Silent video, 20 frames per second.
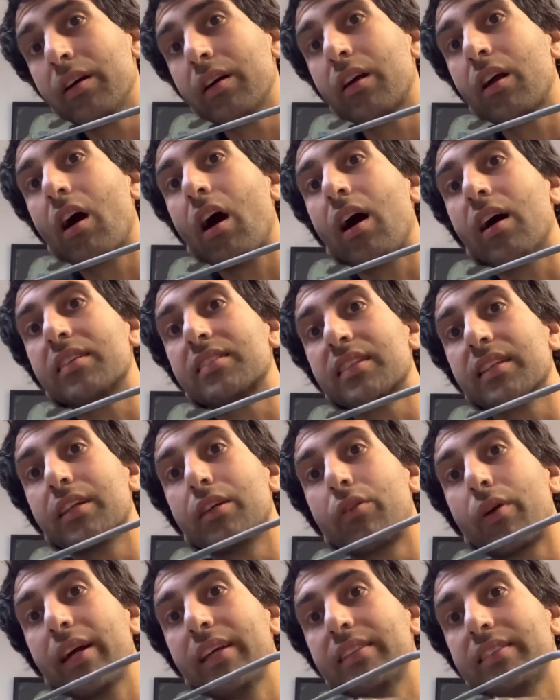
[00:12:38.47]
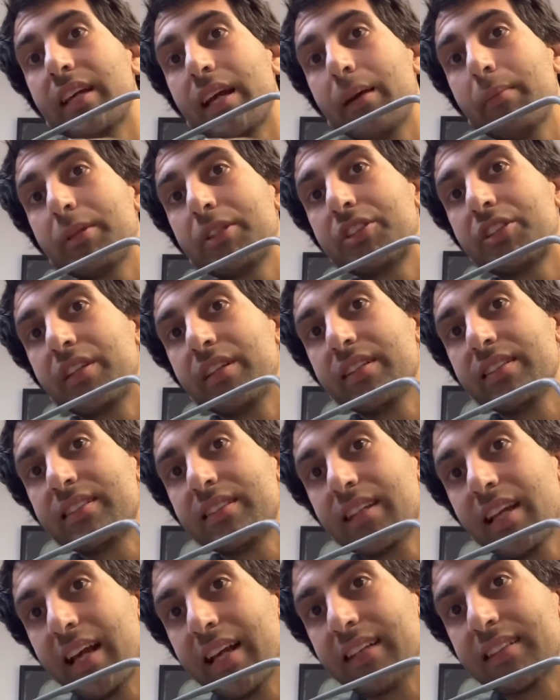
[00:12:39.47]
causing great damage to these
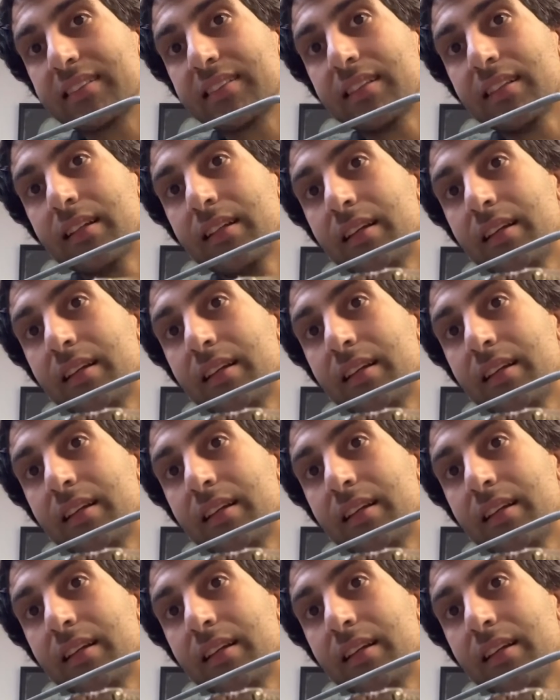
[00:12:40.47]
snakes.